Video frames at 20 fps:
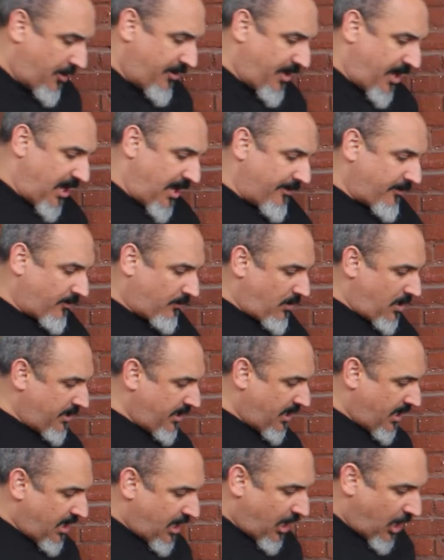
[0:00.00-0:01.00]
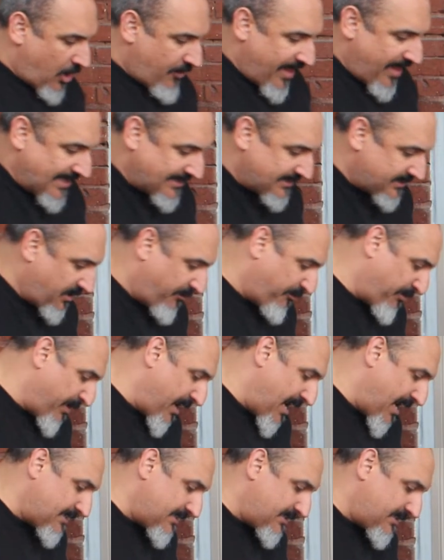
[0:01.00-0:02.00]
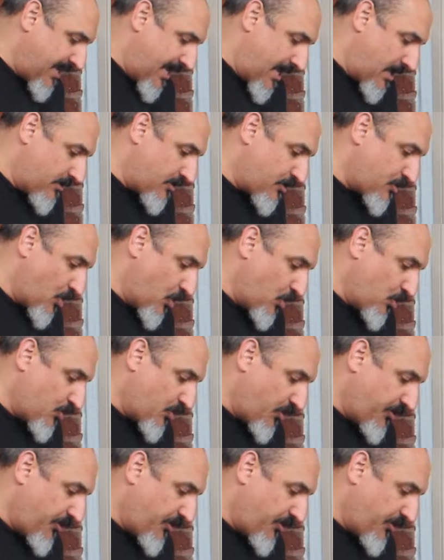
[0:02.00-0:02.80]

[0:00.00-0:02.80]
The other one? That's the Pottstown Social